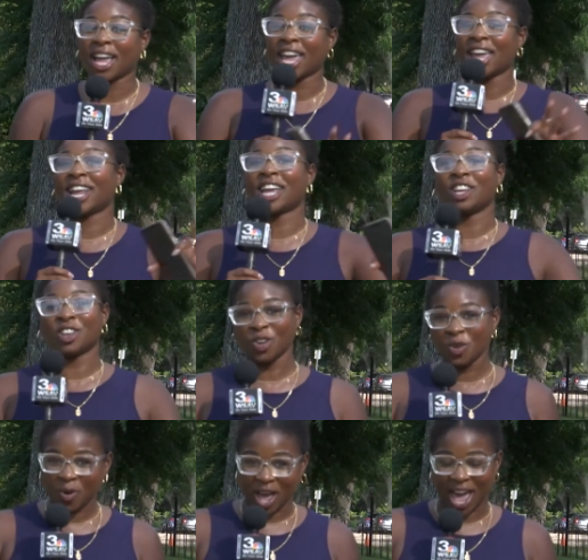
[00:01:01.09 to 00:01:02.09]
in a new
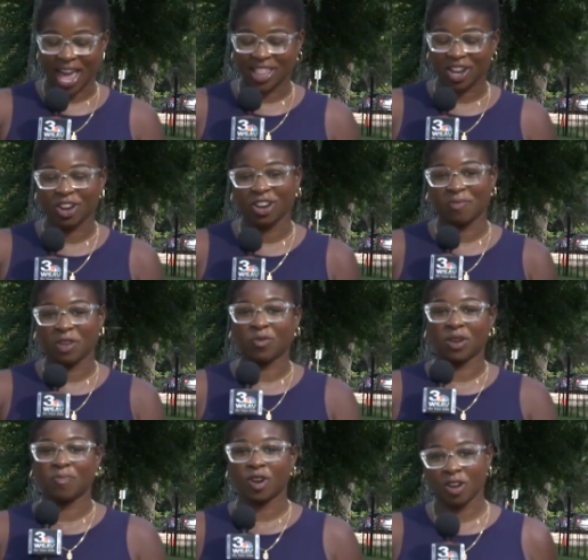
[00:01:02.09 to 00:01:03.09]
way. They're going to be
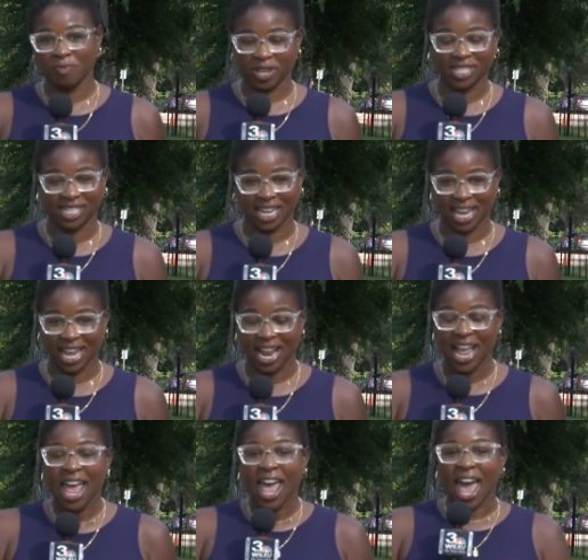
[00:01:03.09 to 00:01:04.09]
repurposing it
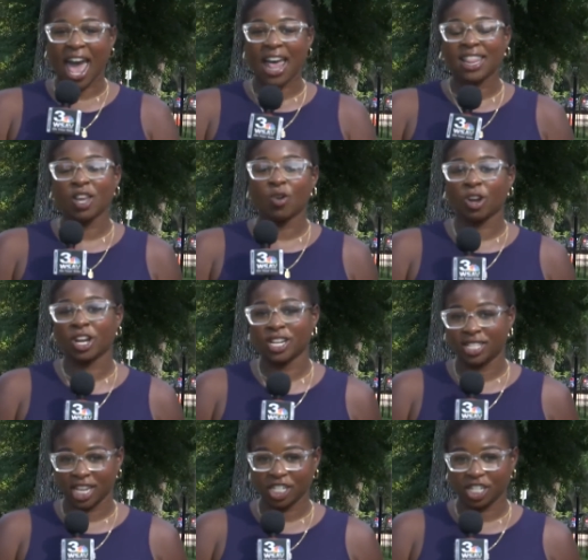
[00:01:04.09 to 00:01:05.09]
at the
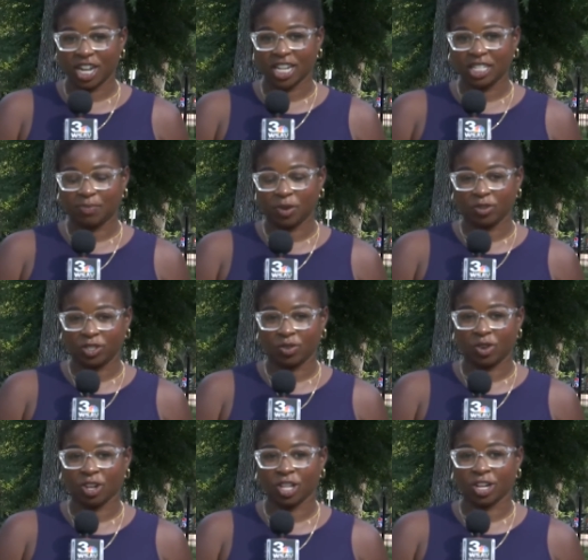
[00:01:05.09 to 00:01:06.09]
organization I spoke to
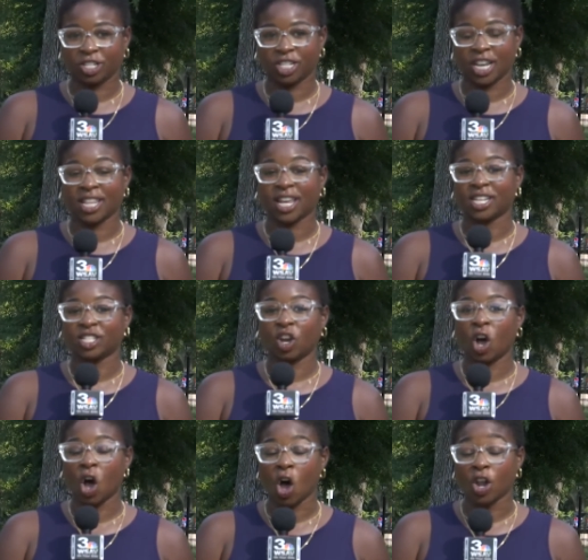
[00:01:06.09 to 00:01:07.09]
earlier today that is
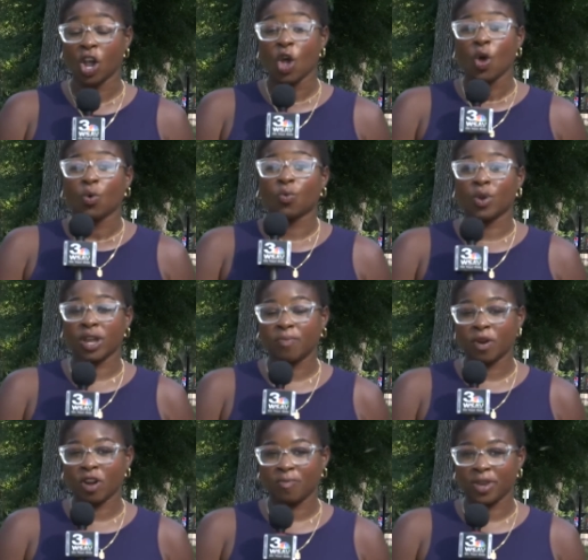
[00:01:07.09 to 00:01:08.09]
called
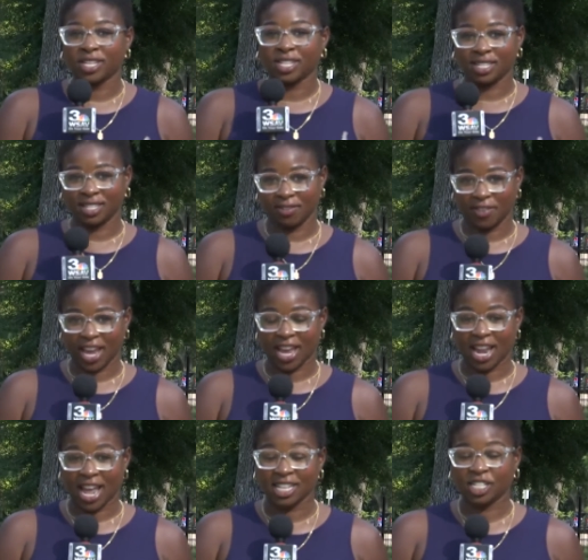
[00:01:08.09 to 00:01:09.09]
Repurpose
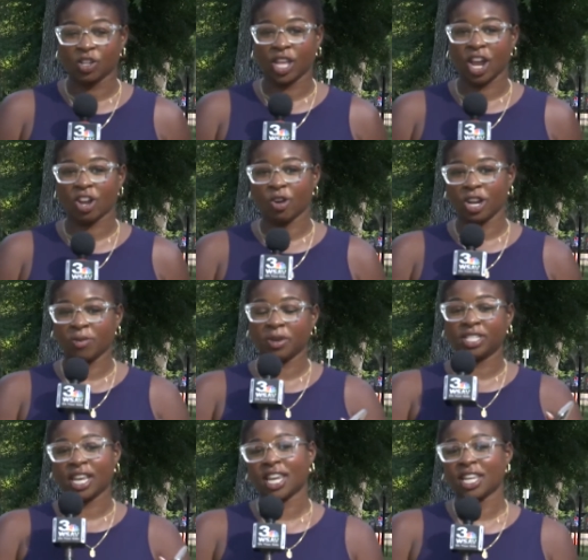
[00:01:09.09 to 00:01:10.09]
Savannah. So they are going to be
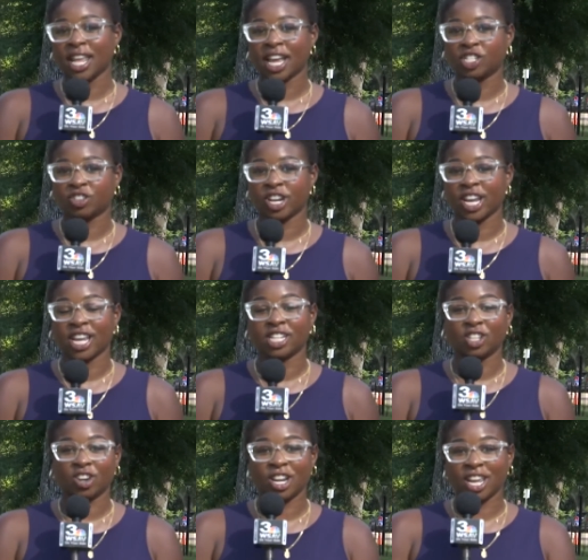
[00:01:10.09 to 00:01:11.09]
taking that tree and
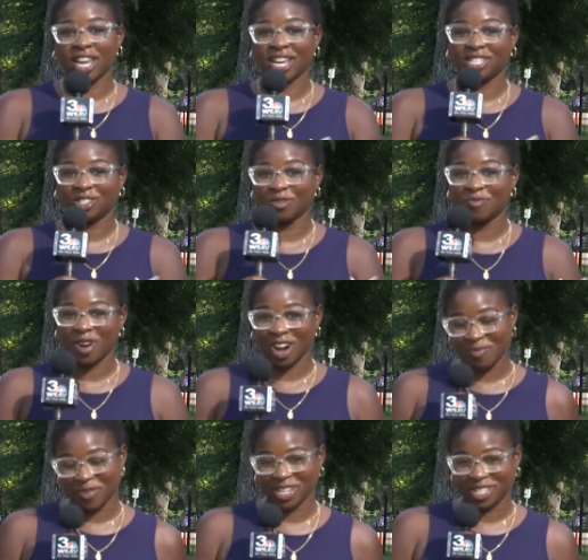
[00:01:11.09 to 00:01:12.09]
turning it into park
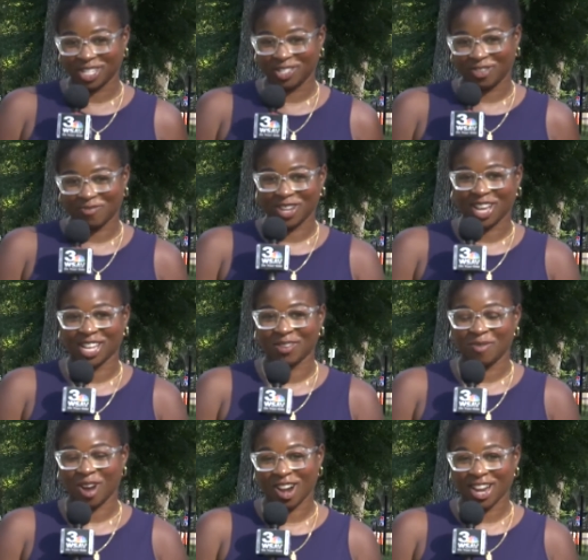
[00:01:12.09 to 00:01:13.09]
benches for McCully
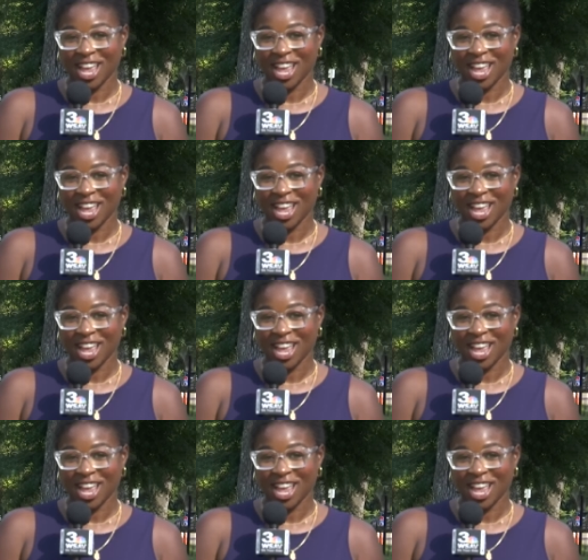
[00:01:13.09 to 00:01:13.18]
Park.